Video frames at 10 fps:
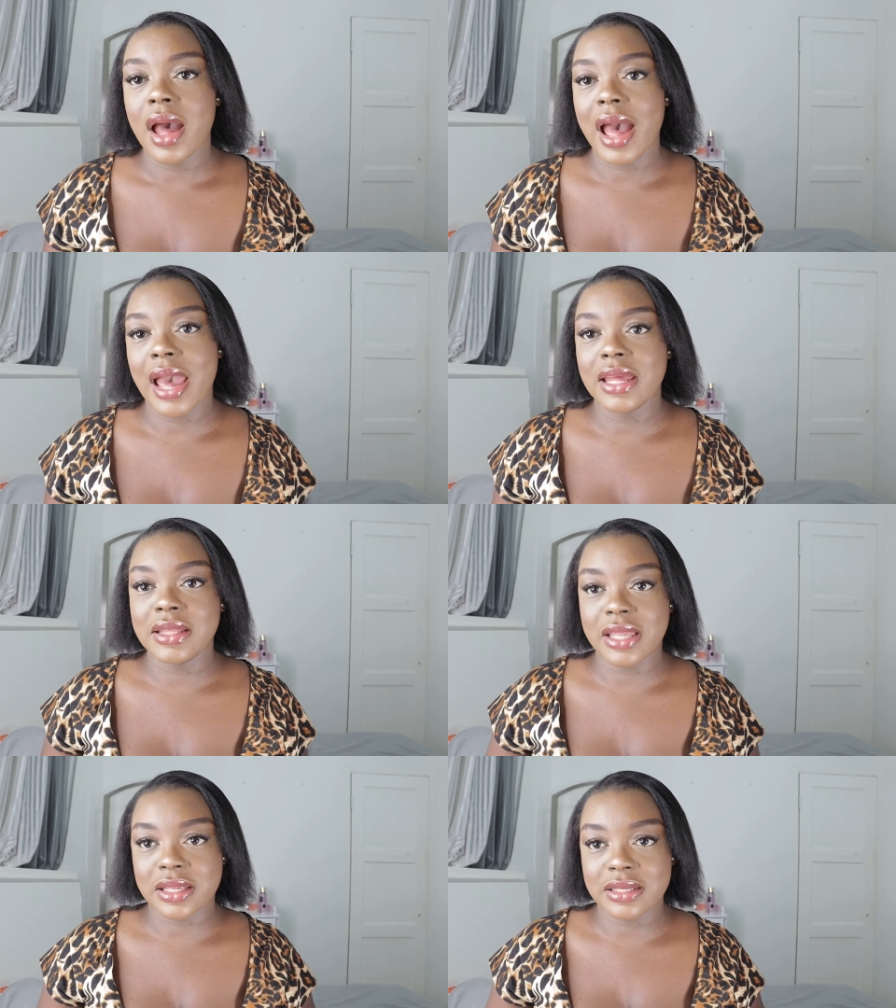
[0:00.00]
i
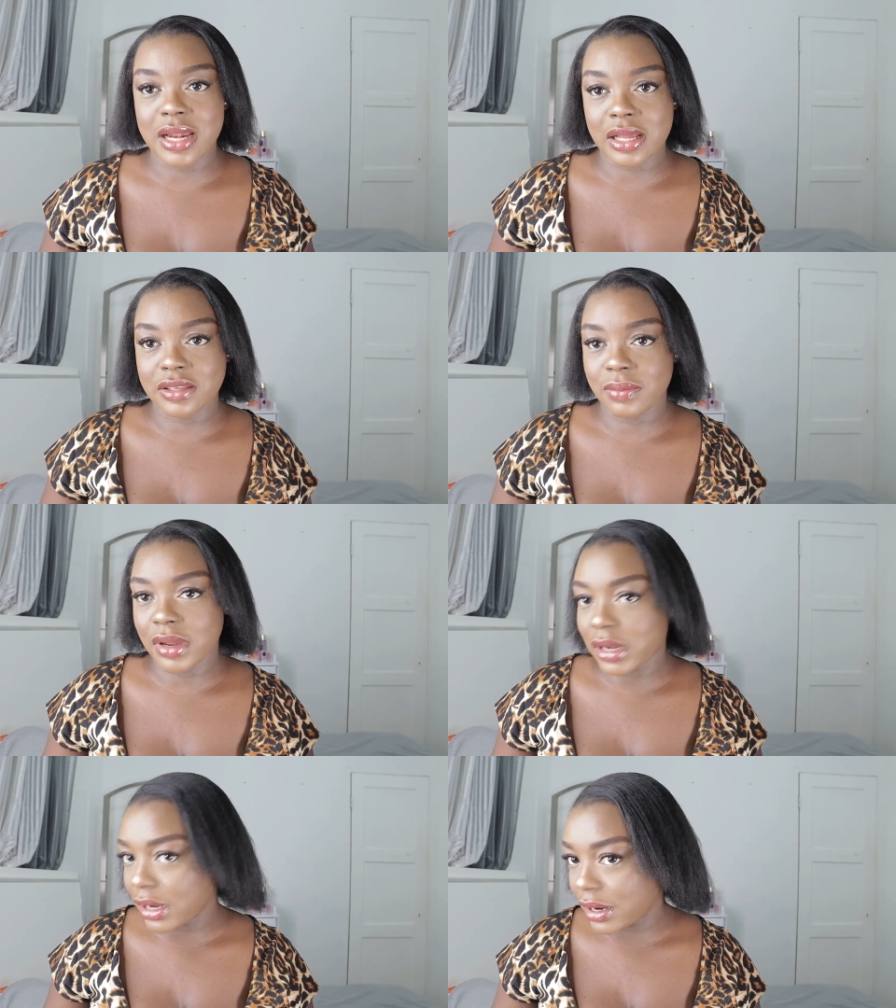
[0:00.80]
texlaxed my
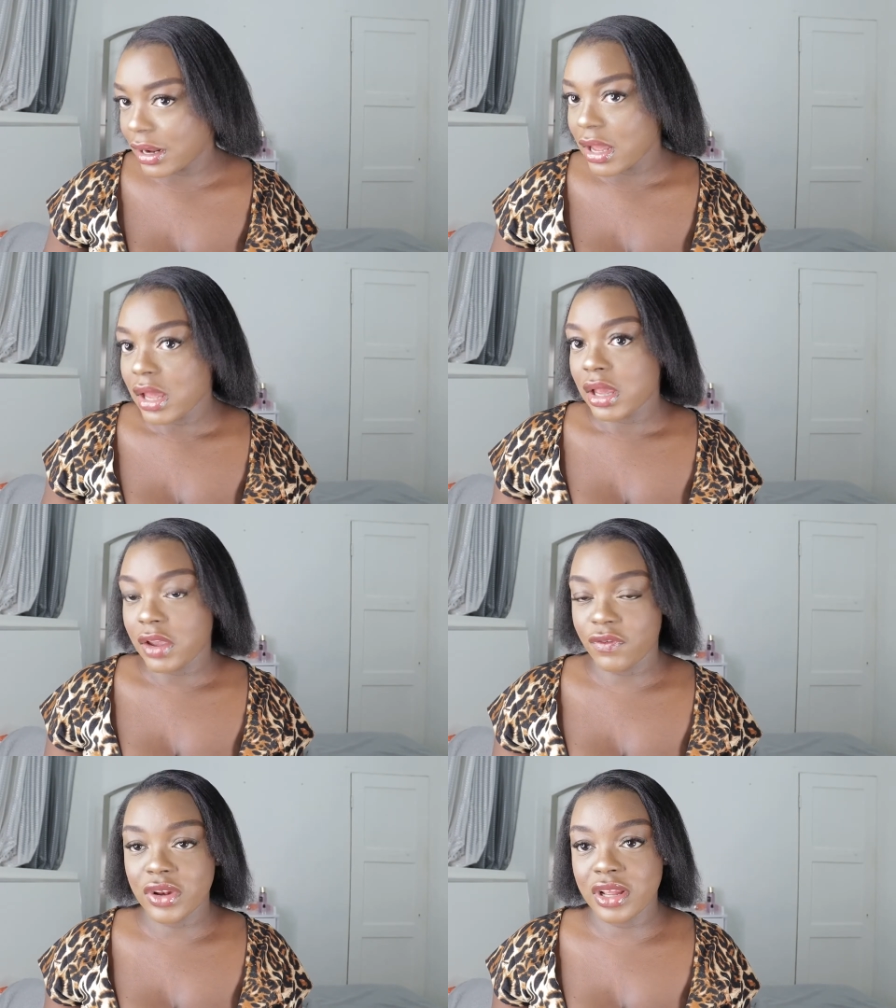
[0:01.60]
hair
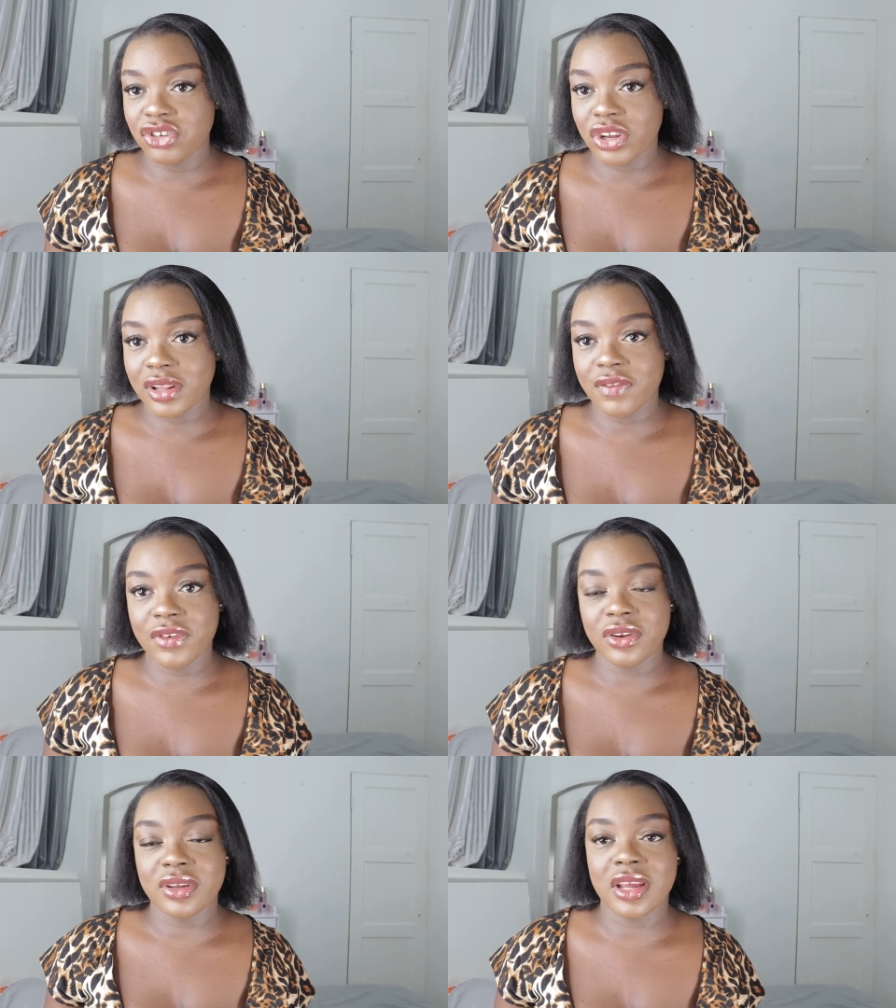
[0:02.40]
if you didn't check that
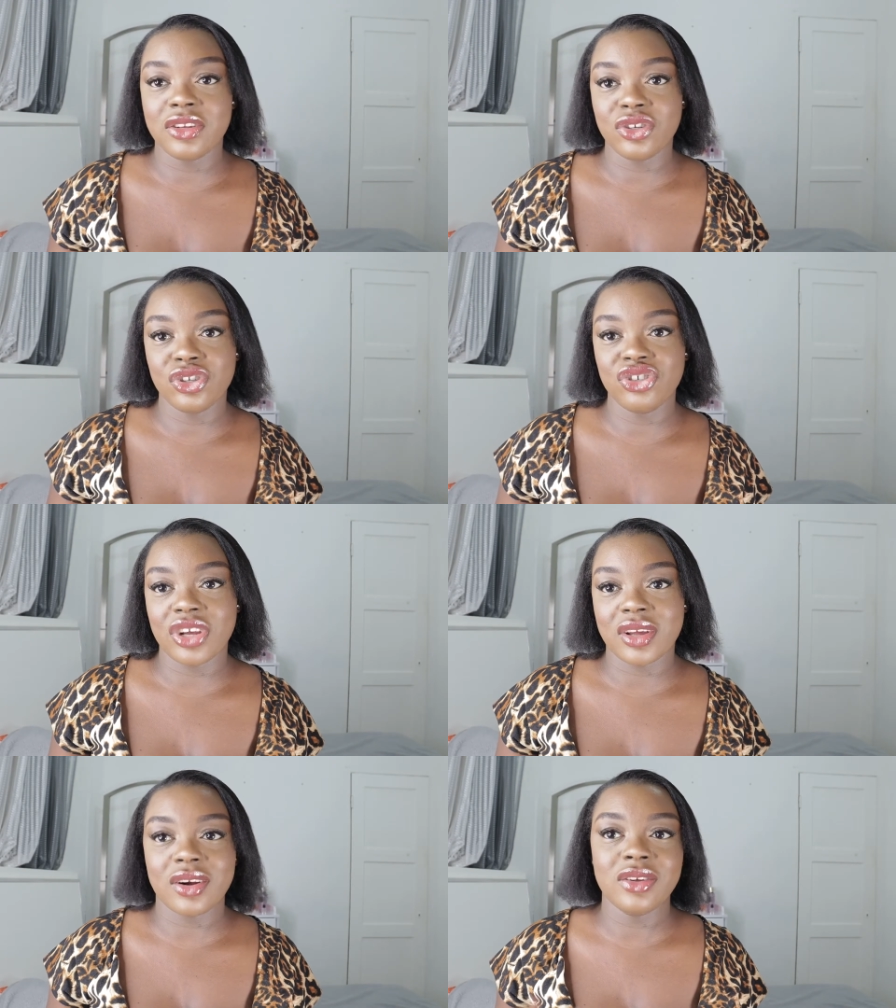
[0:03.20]
video yet you should
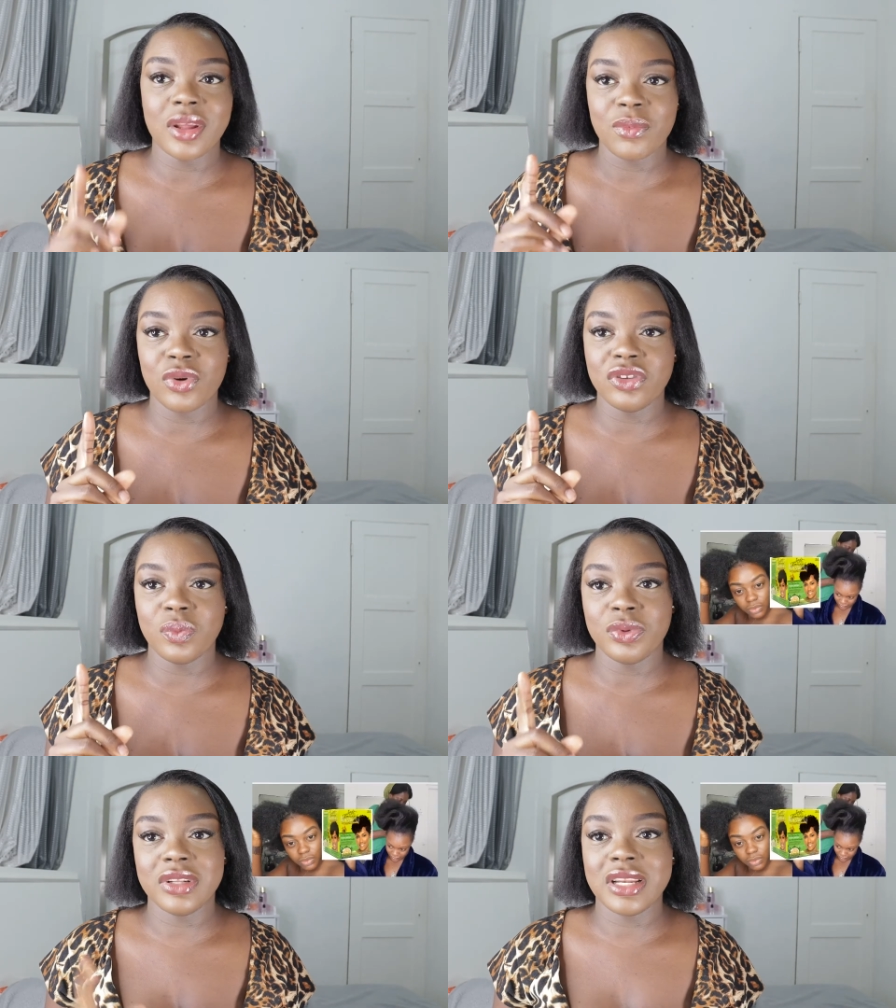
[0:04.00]
check it out i'm going to
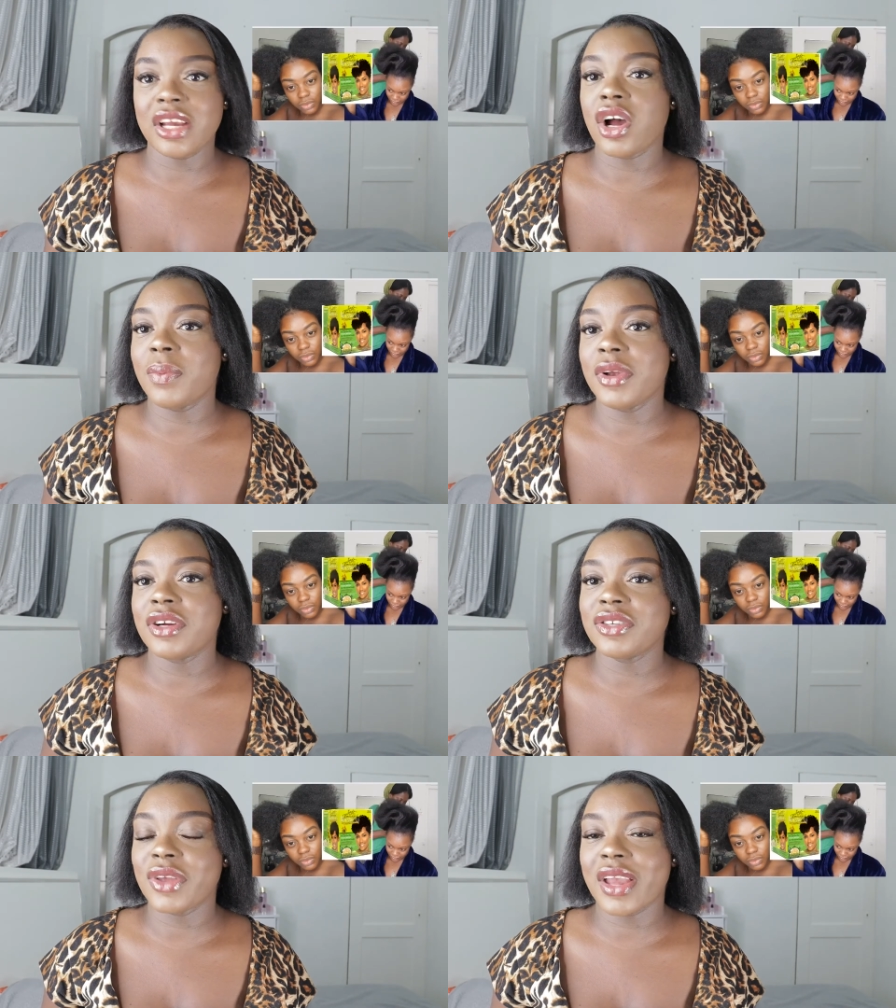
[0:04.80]
put the link up
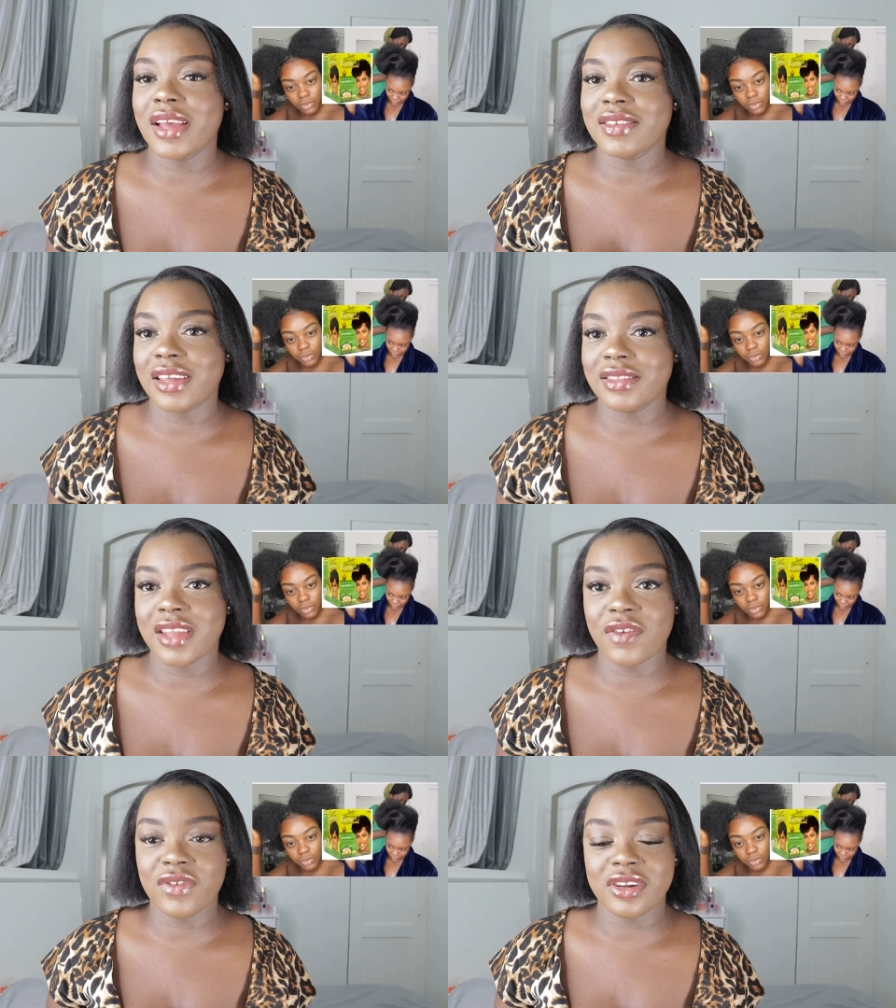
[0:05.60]
here so you guys can
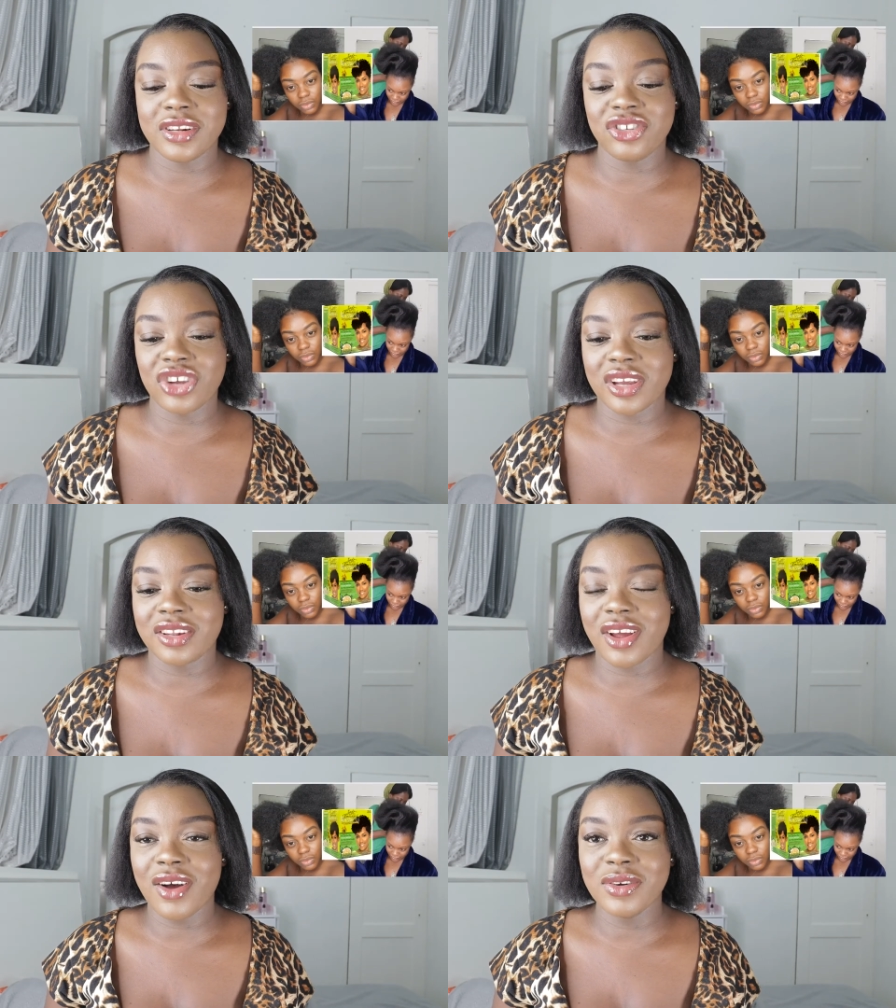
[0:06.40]
definitely check
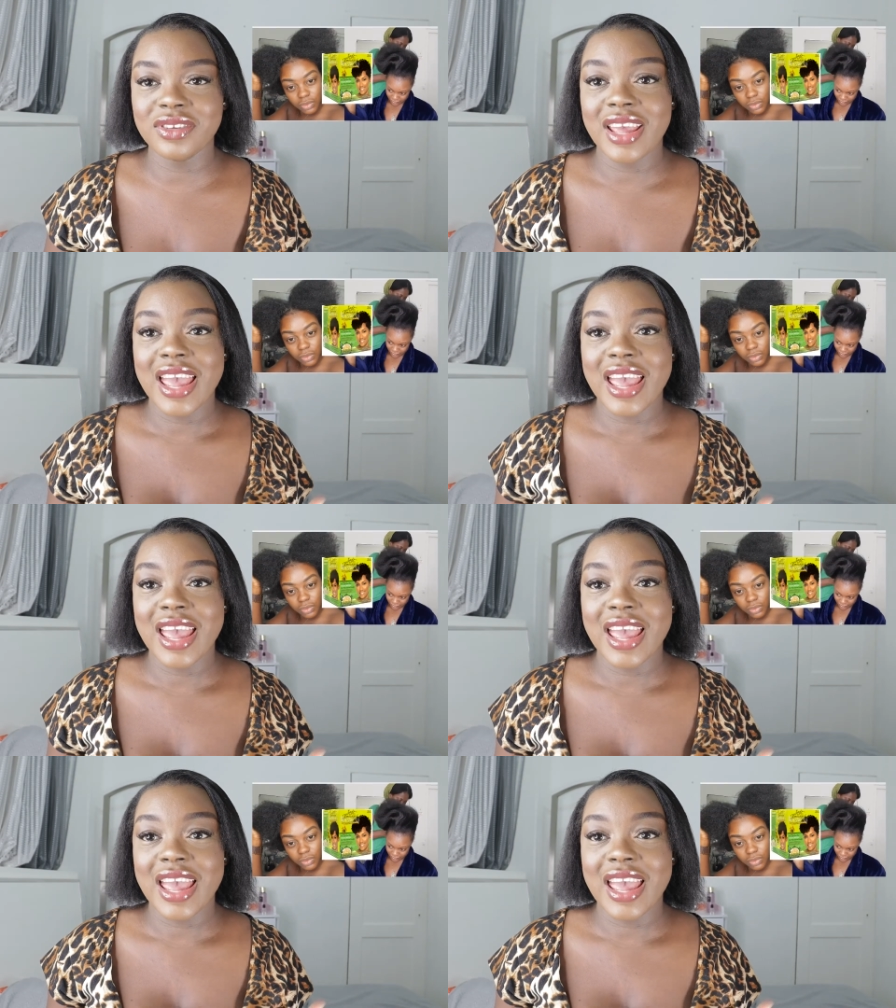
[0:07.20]
it out